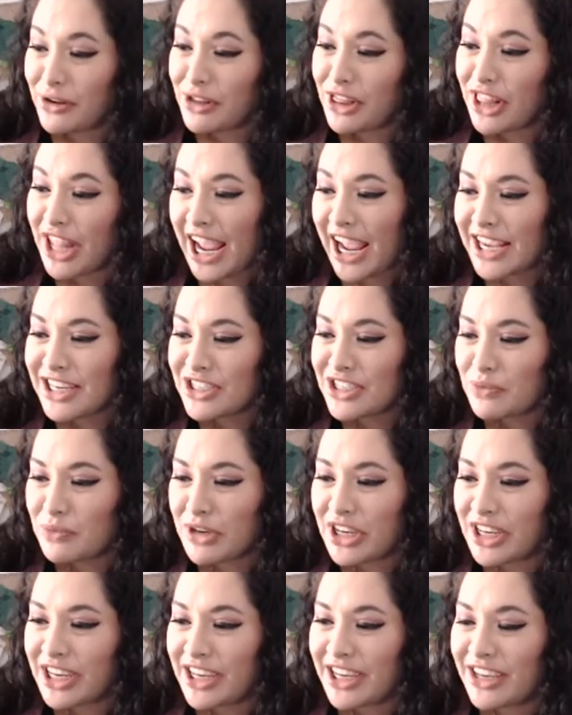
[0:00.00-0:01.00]
last
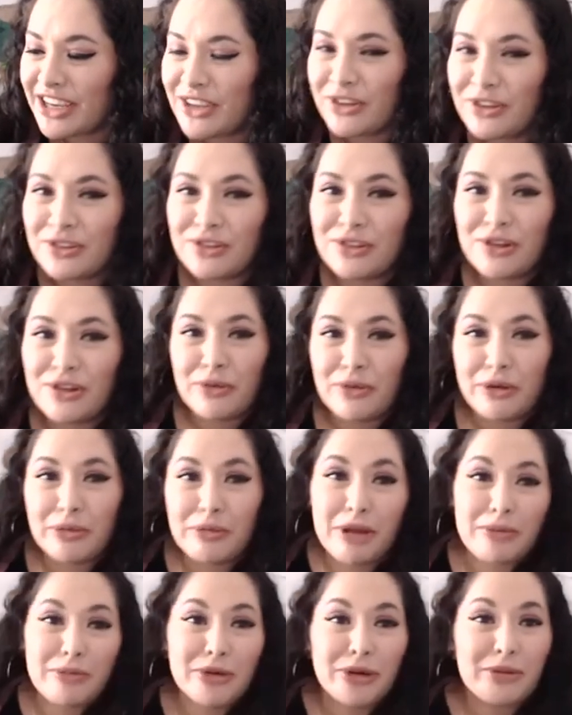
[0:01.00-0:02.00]
week, you'll
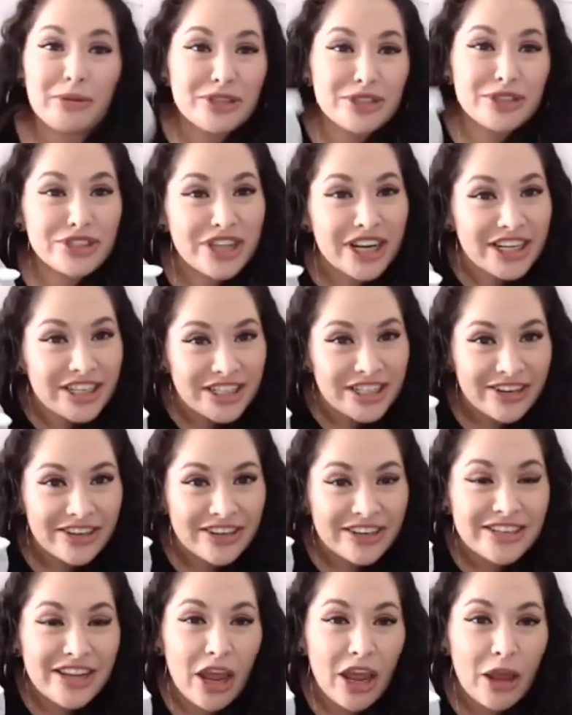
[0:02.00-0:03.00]
remember Mister
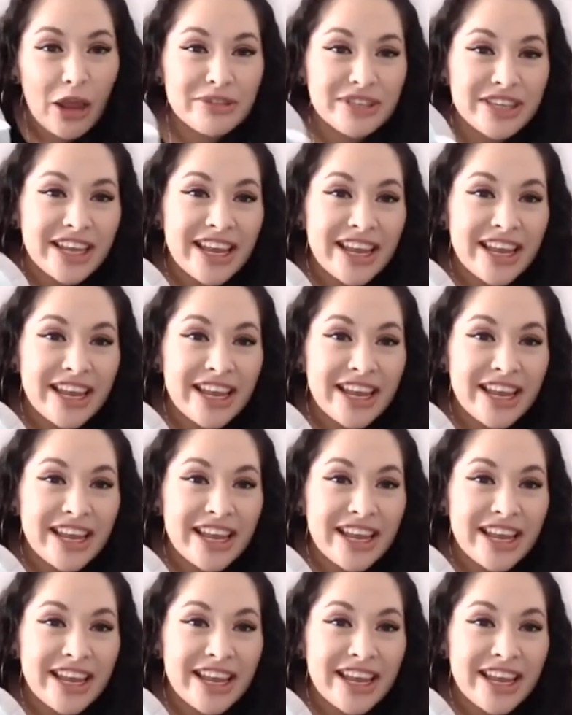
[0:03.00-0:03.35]
Triceratops.